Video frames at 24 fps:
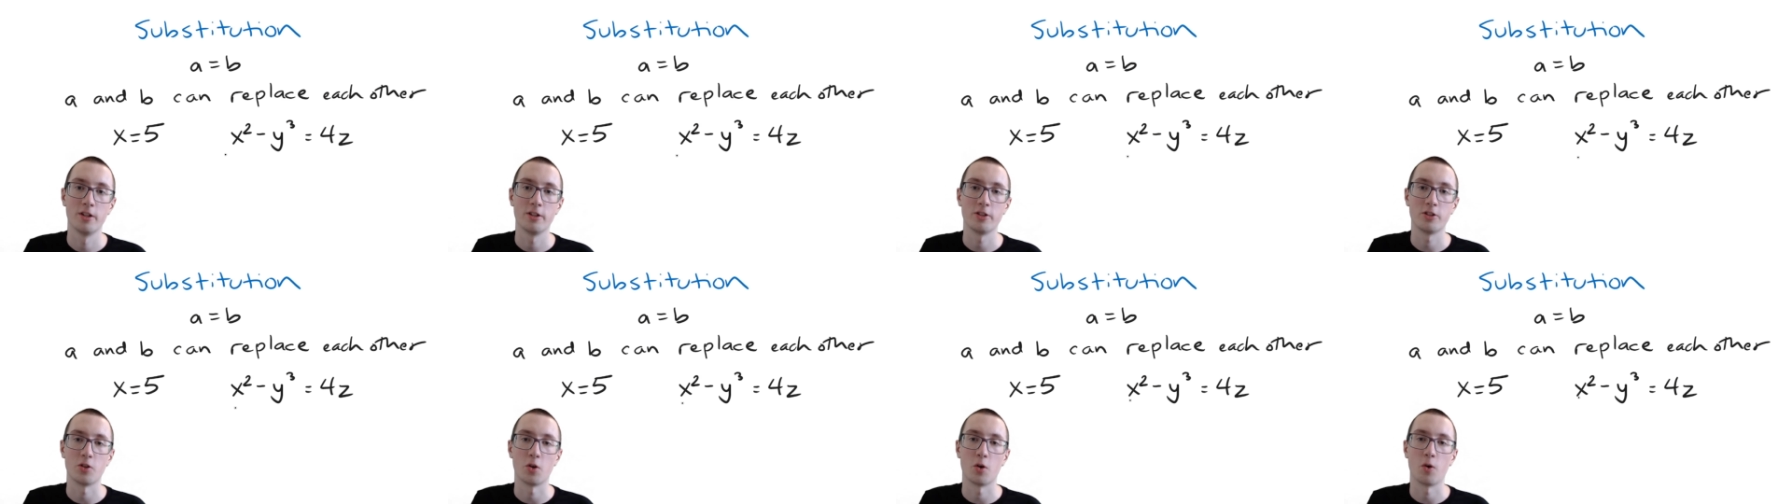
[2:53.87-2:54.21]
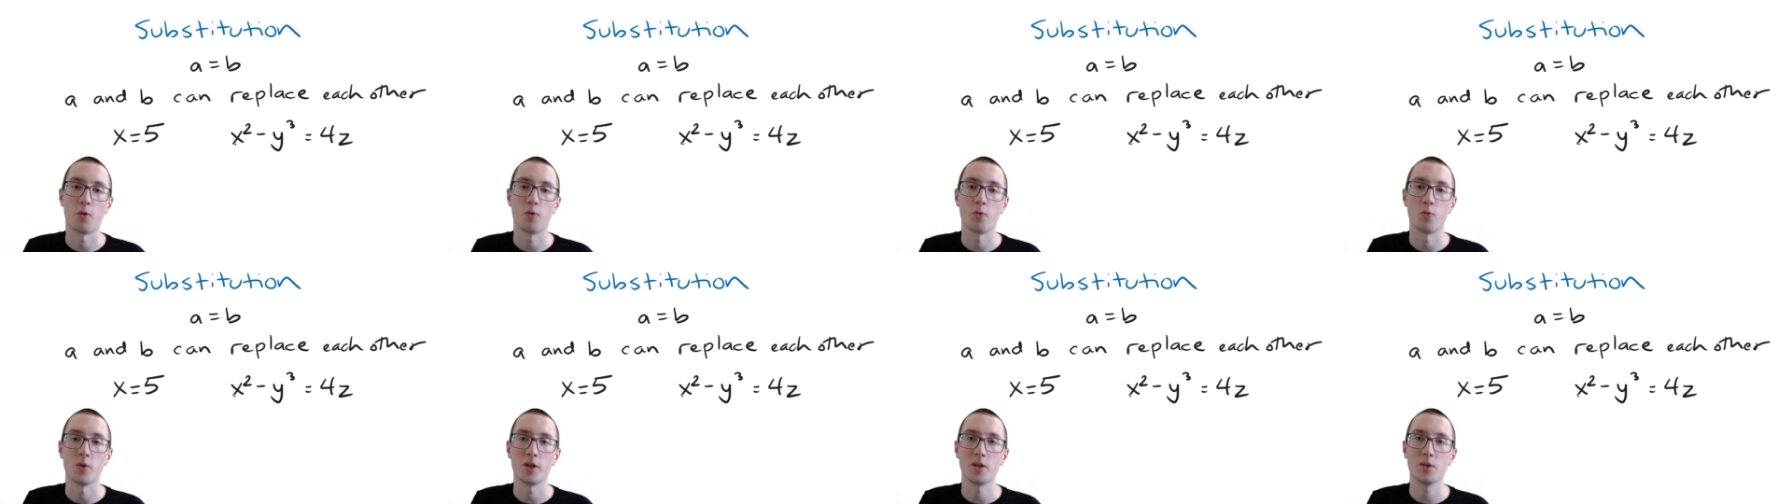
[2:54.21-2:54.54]

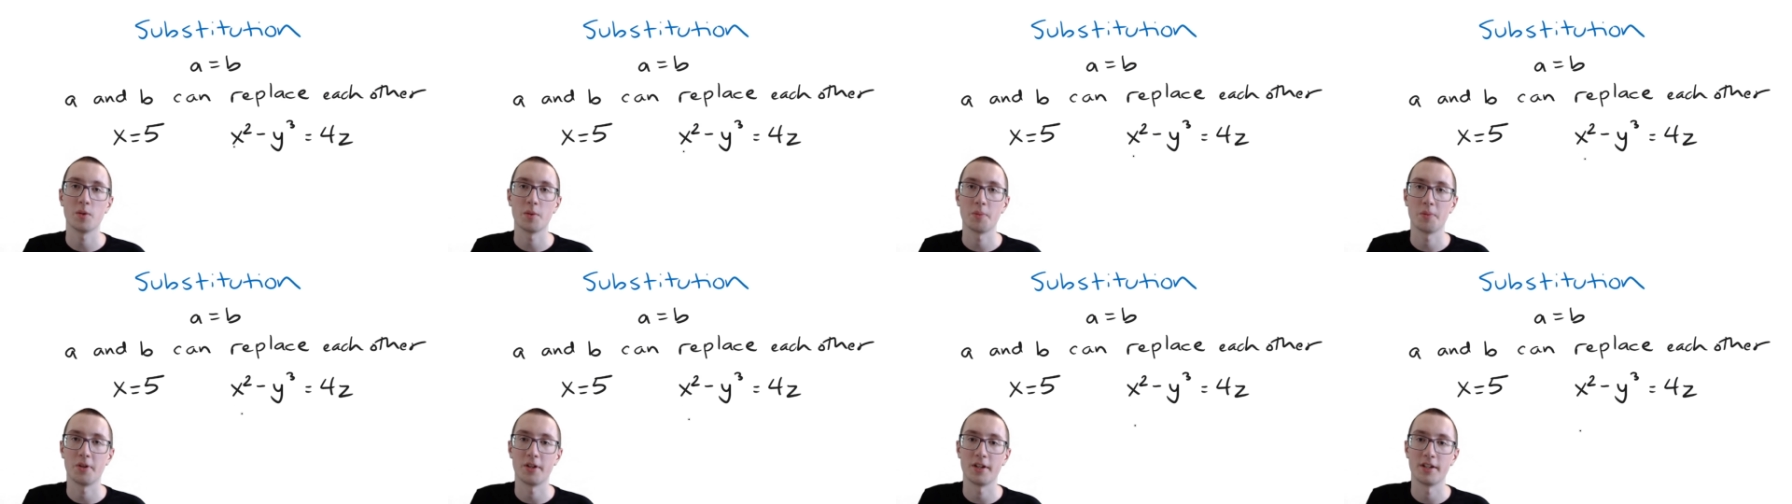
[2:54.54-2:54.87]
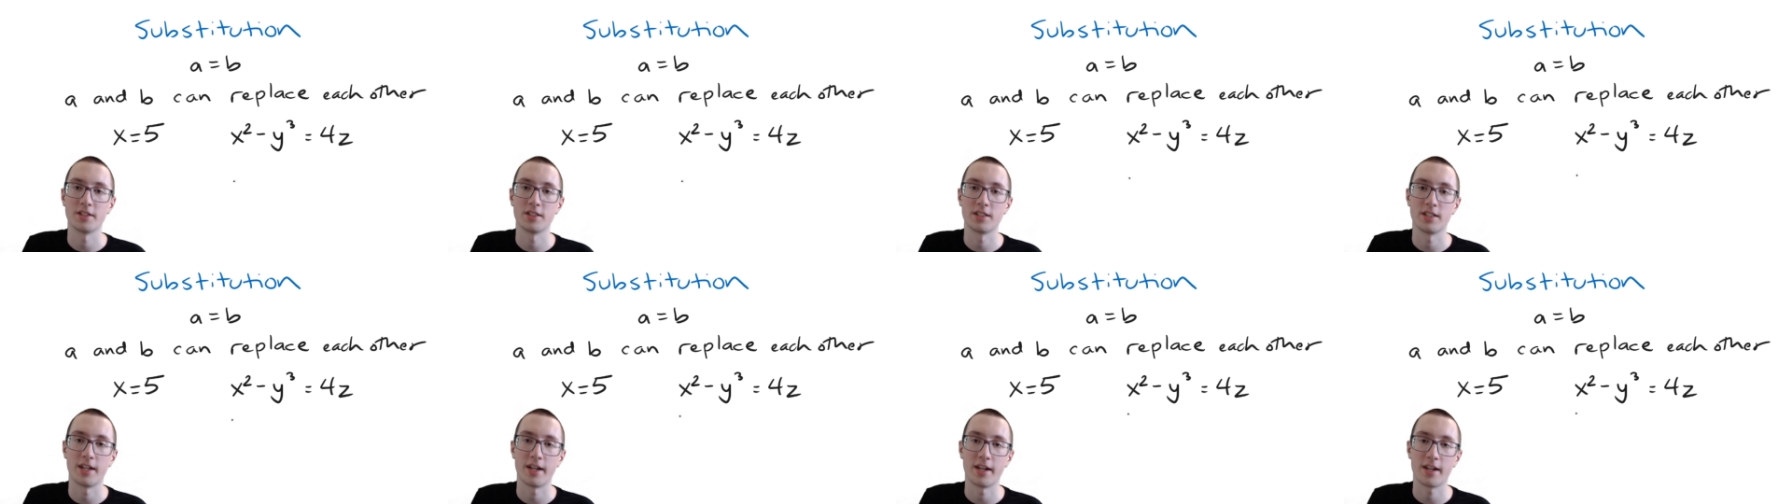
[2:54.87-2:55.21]
So if we
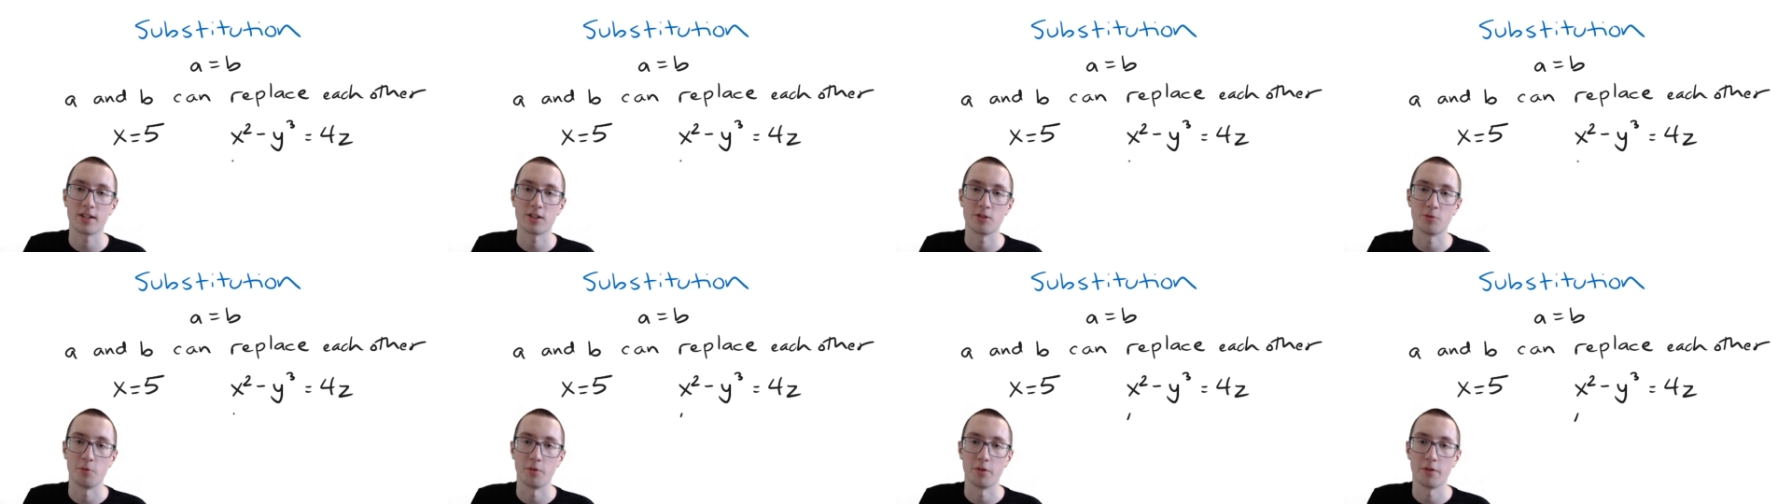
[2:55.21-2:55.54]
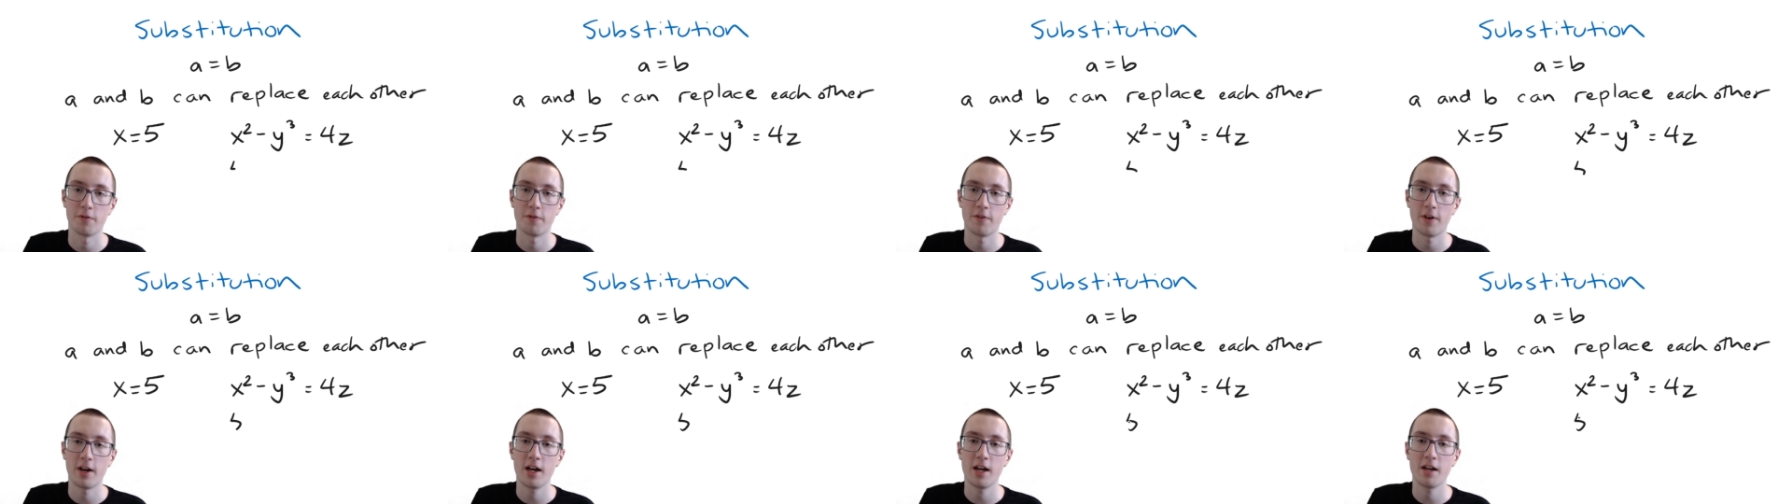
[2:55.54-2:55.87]
replaced x with
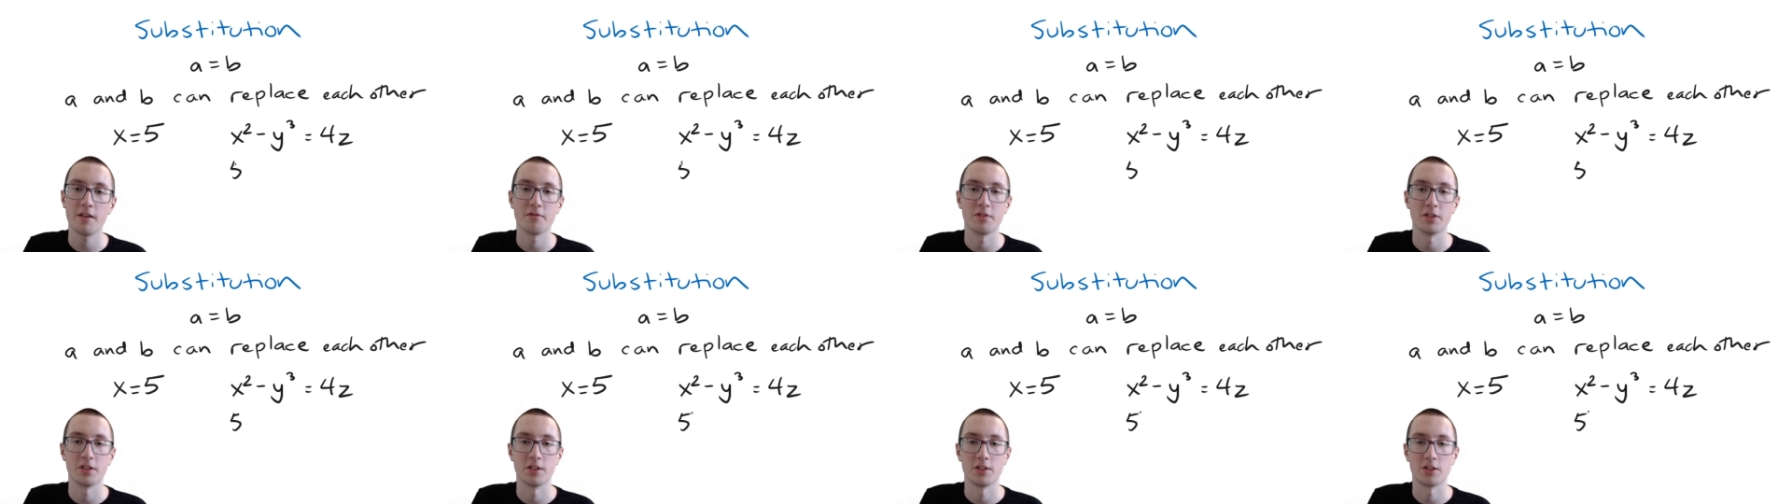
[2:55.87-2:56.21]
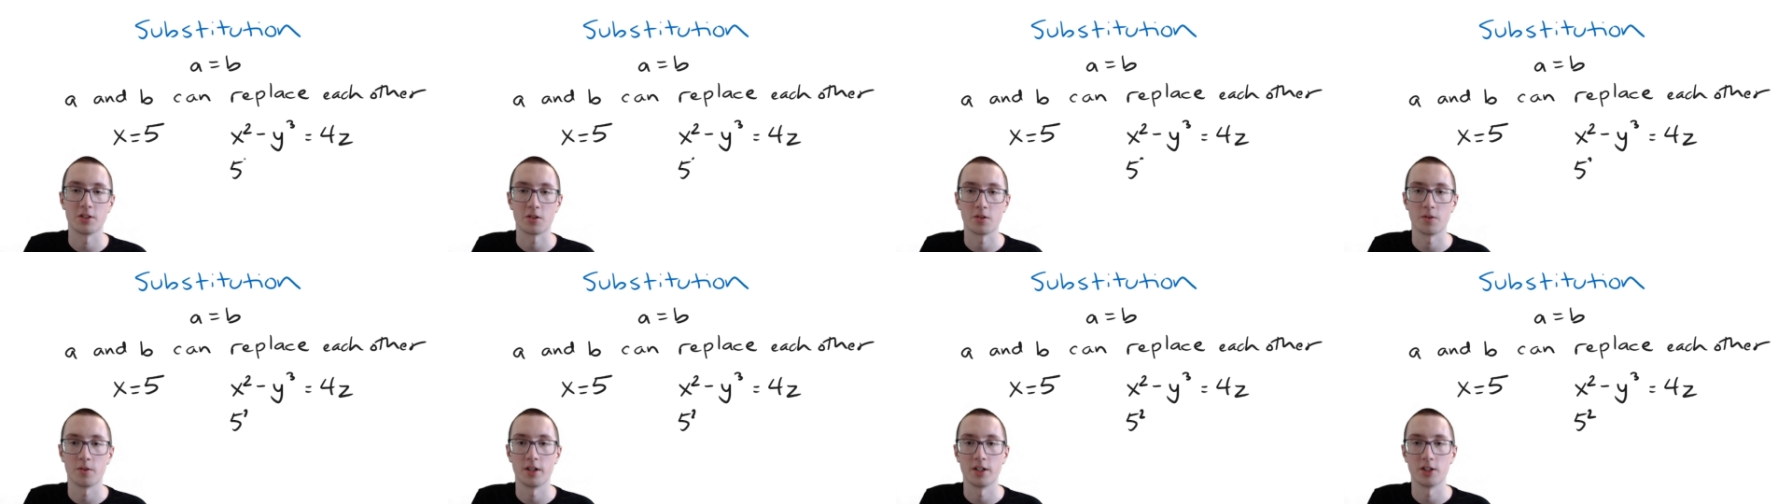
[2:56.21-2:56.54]
5 in
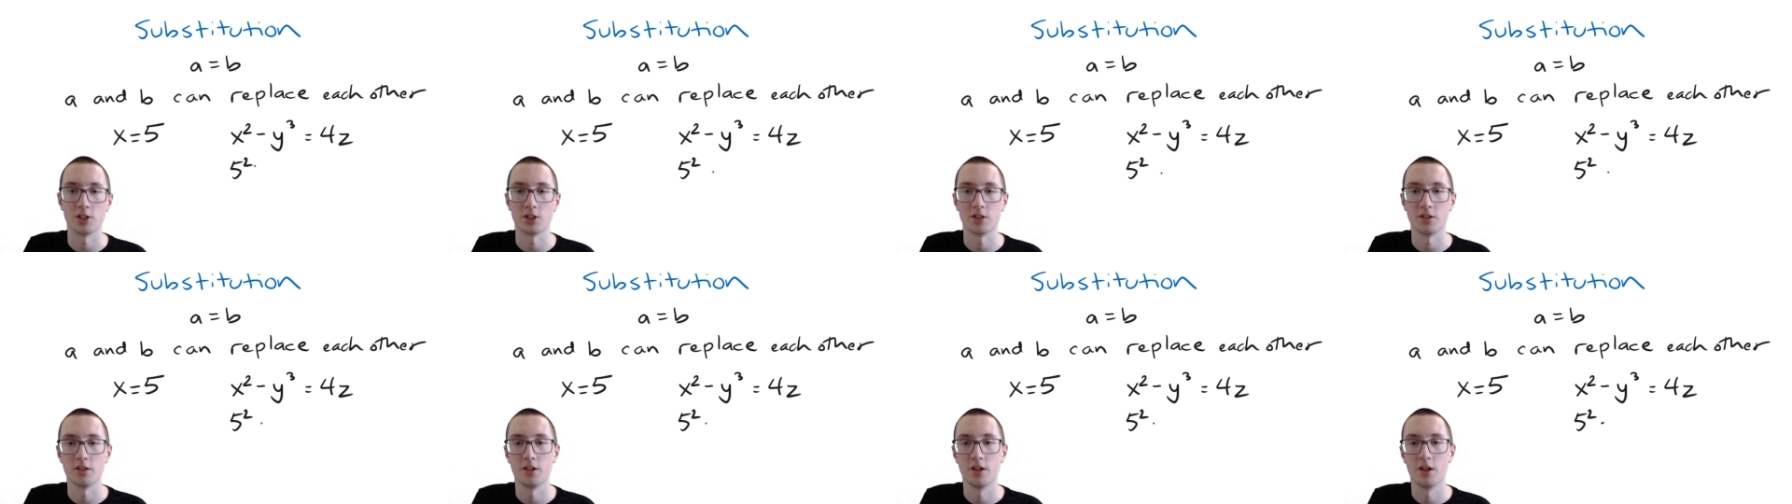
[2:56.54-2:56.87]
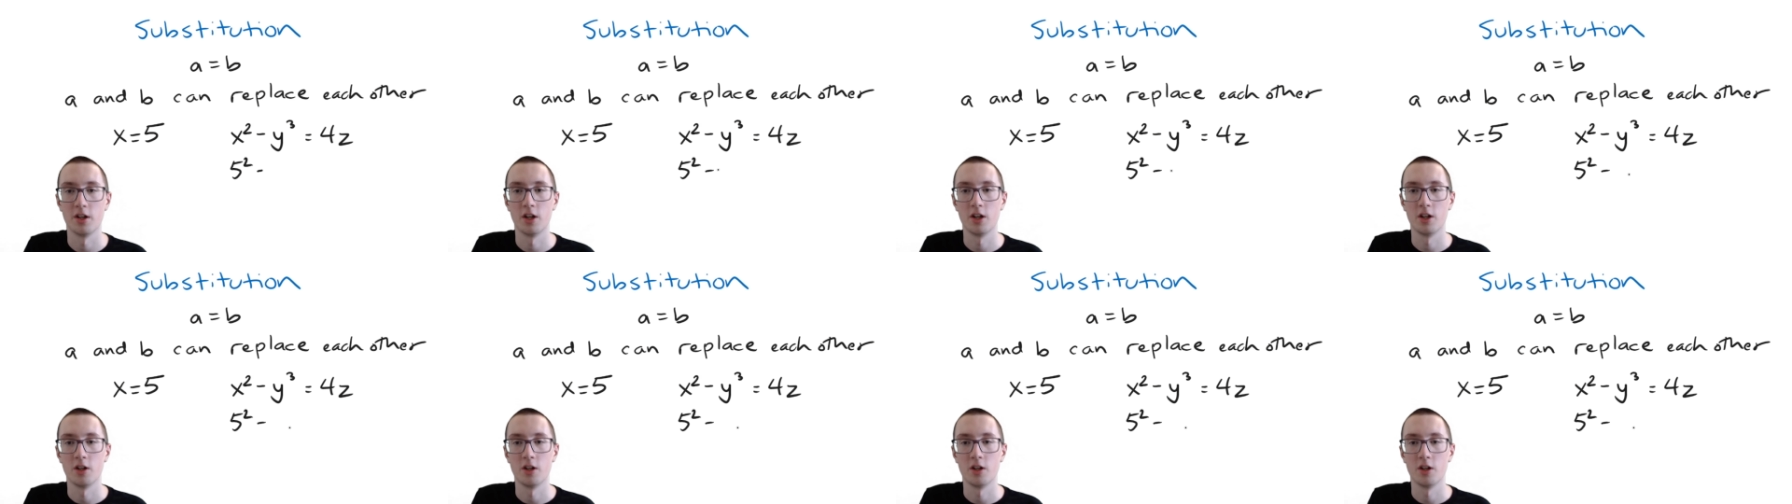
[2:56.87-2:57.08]
this equation,